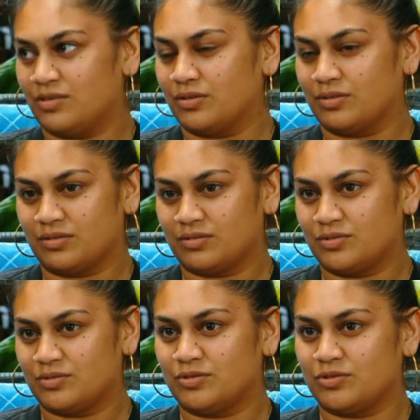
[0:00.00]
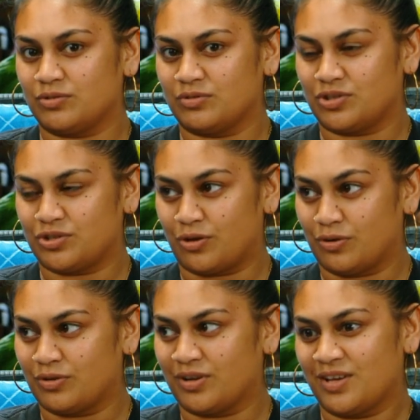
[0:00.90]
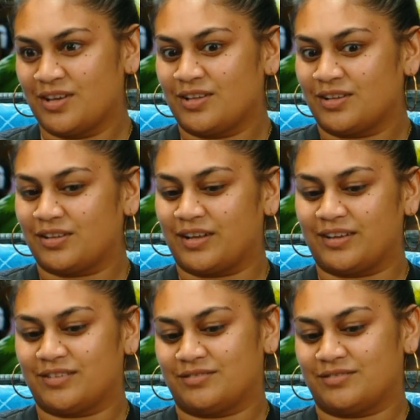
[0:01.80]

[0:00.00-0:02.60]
know, do the show and like